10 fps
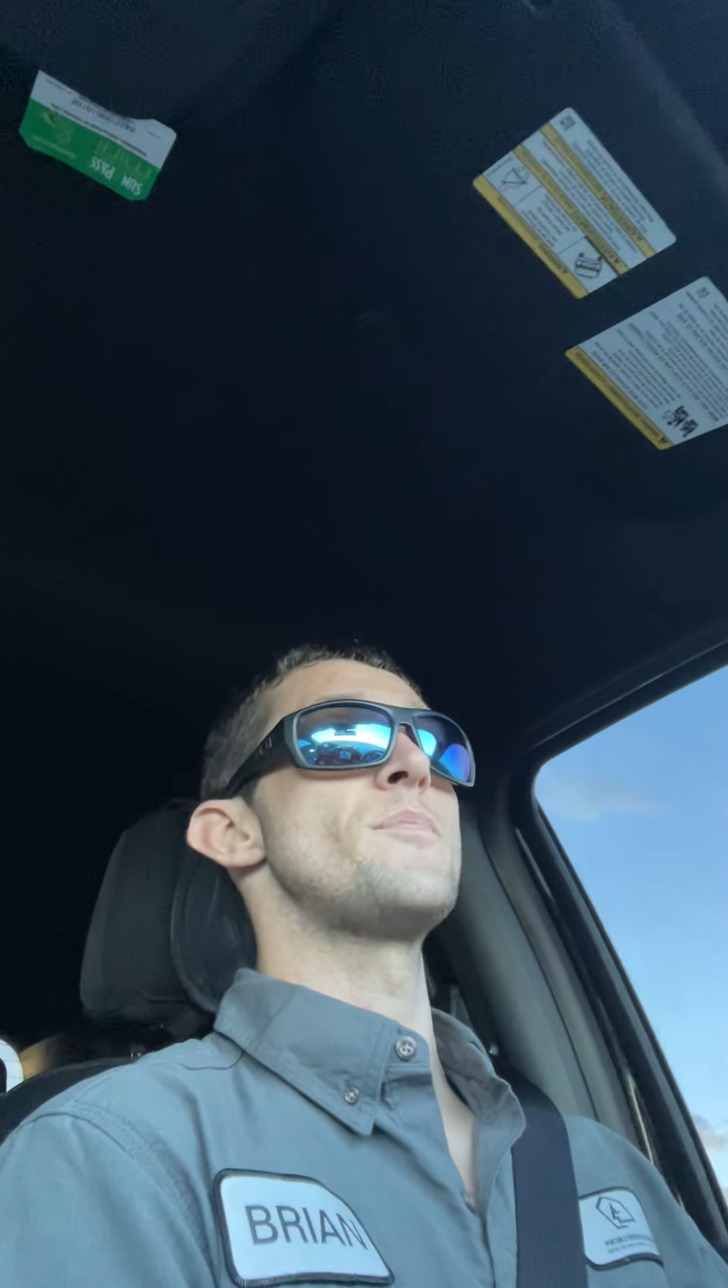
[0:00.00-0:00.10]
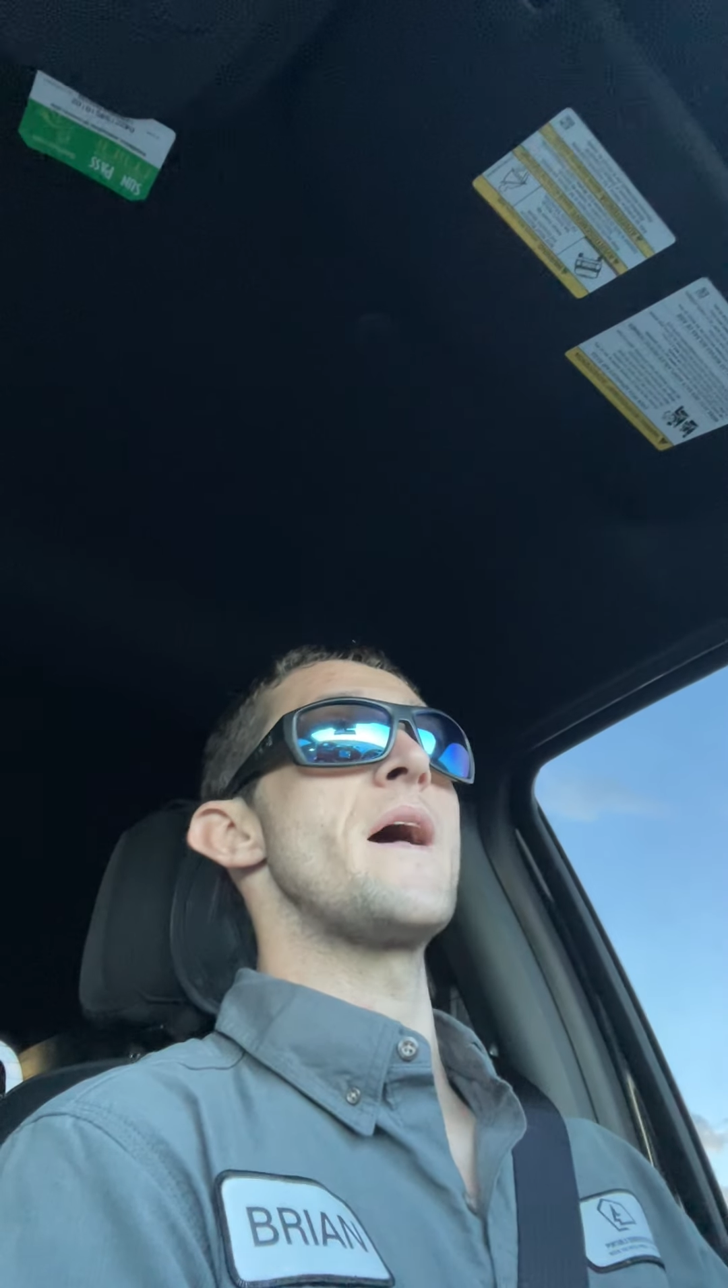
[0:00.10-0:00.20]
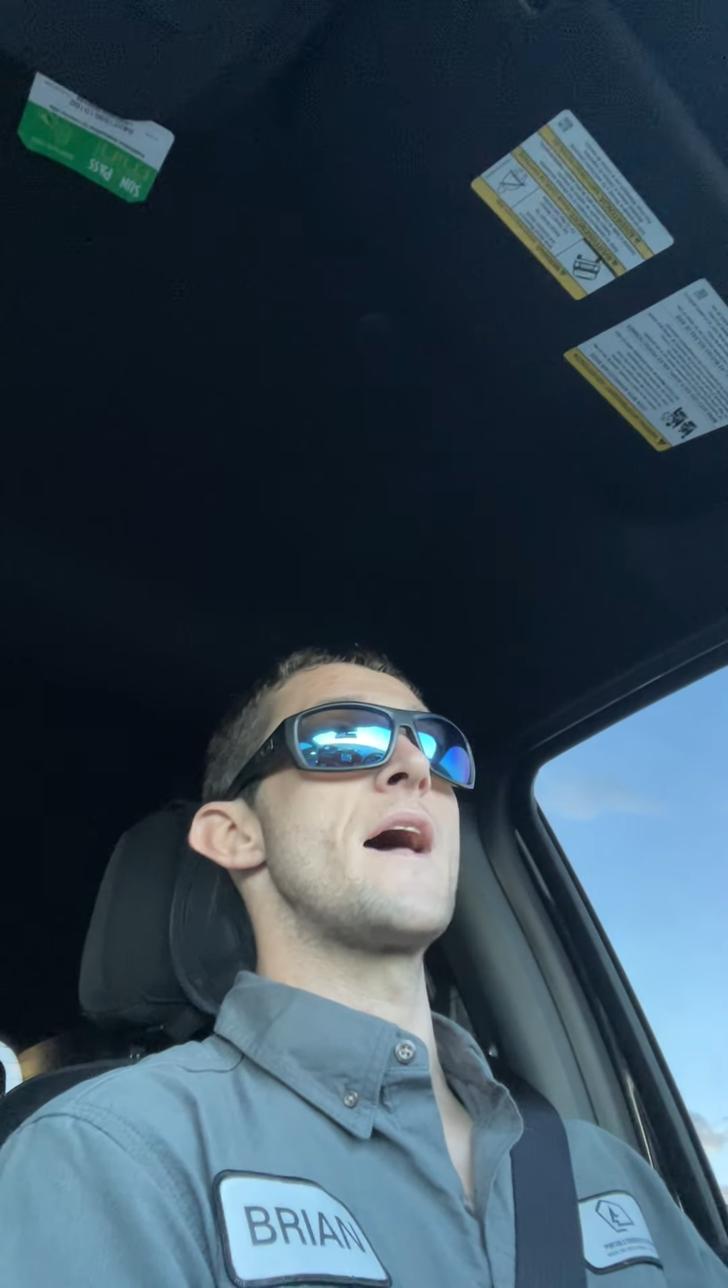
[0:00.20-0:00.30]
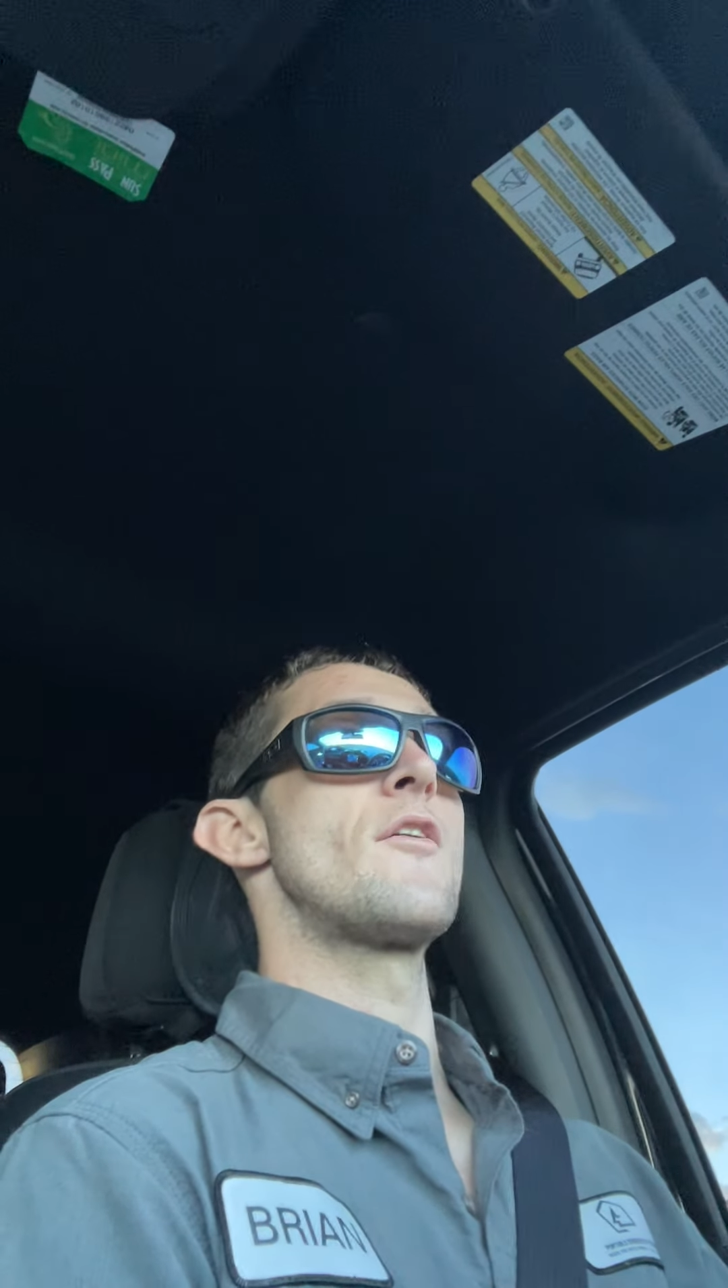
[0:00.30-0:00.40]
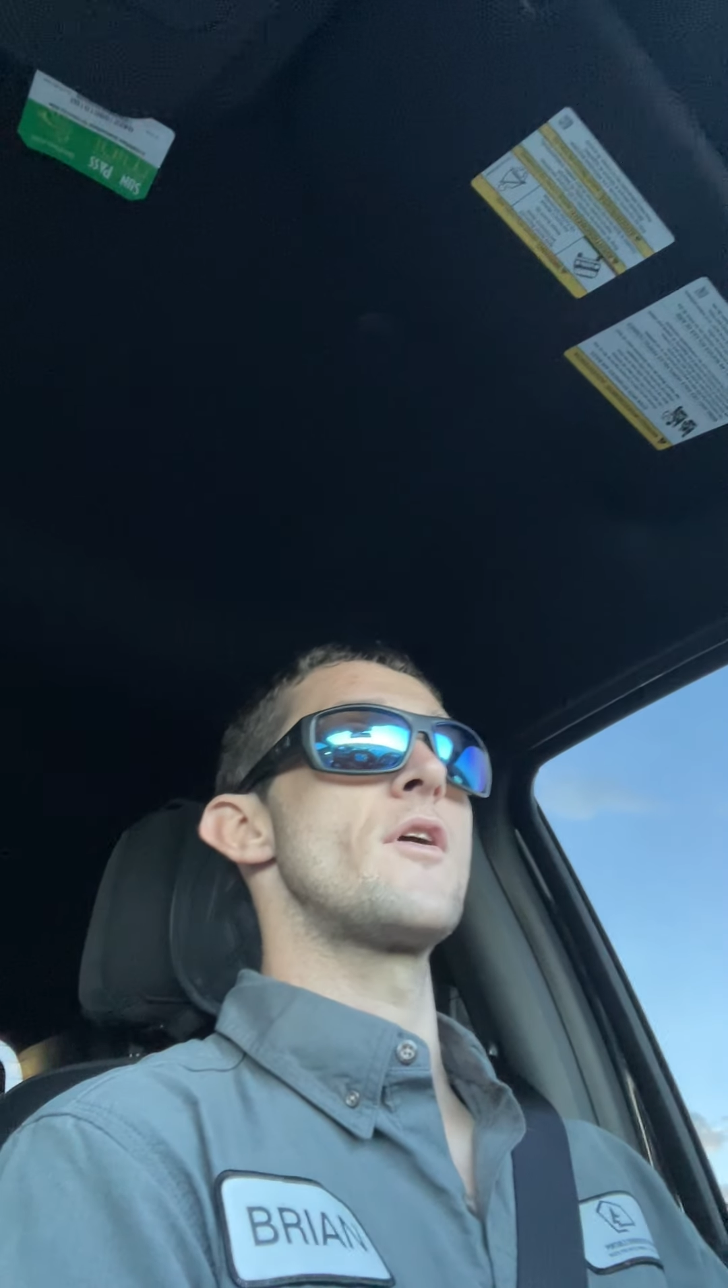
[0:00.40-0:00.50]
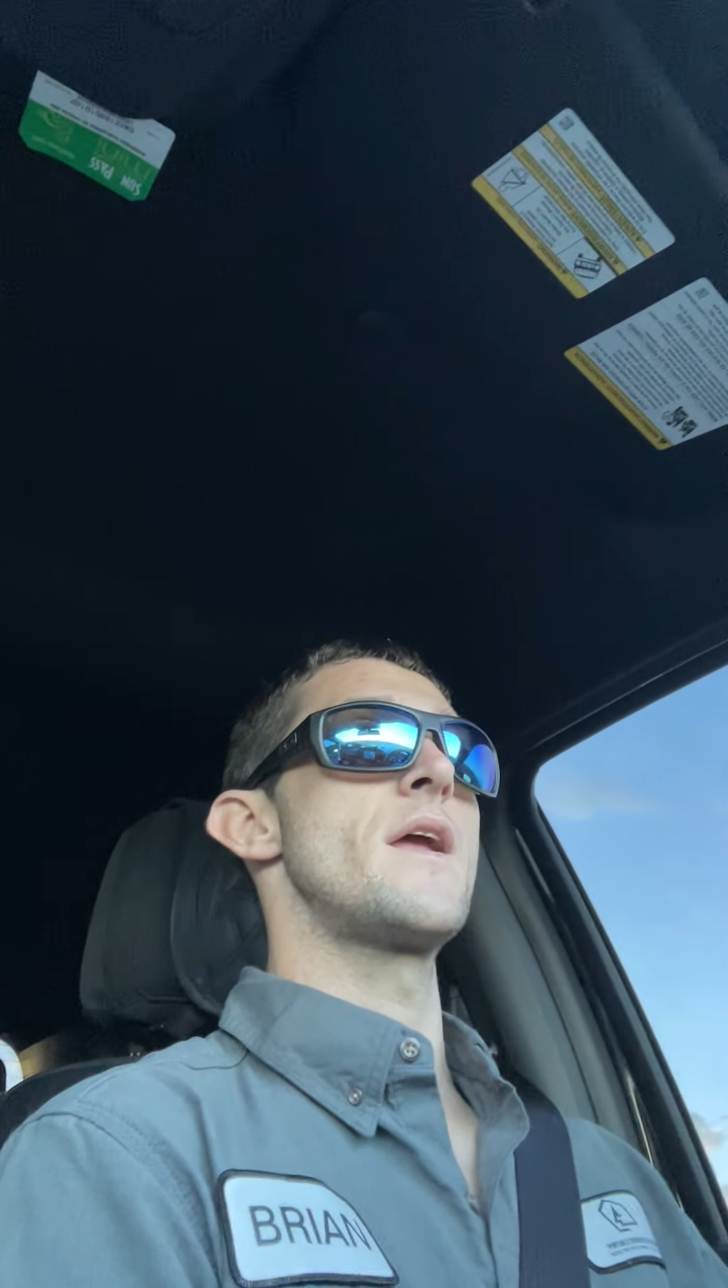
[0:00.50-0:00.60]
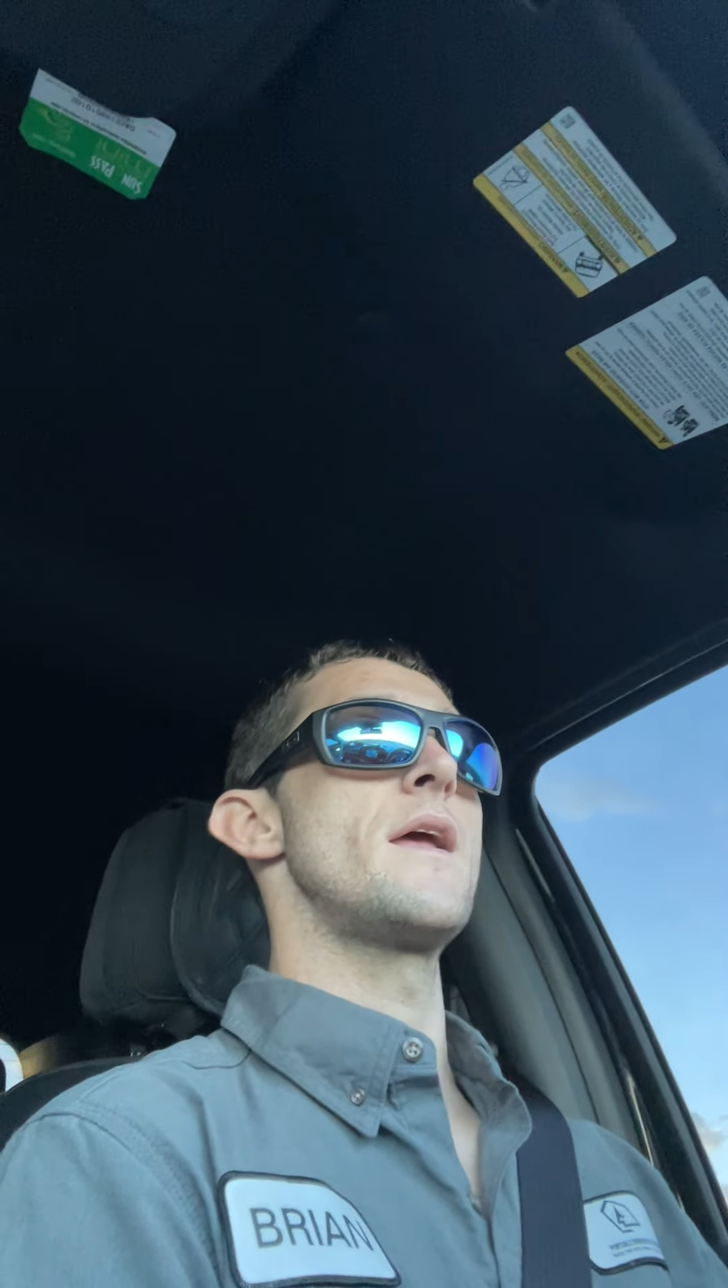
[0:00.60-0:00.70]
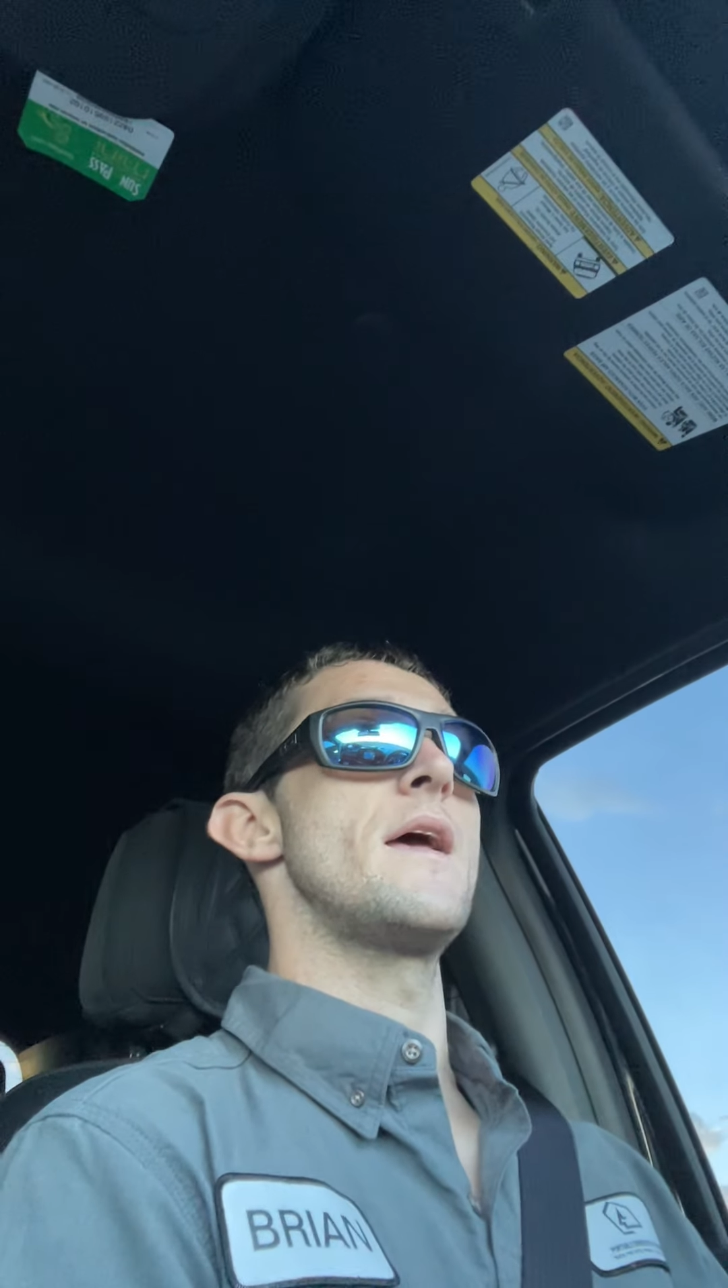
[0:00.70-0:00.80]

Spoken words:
battery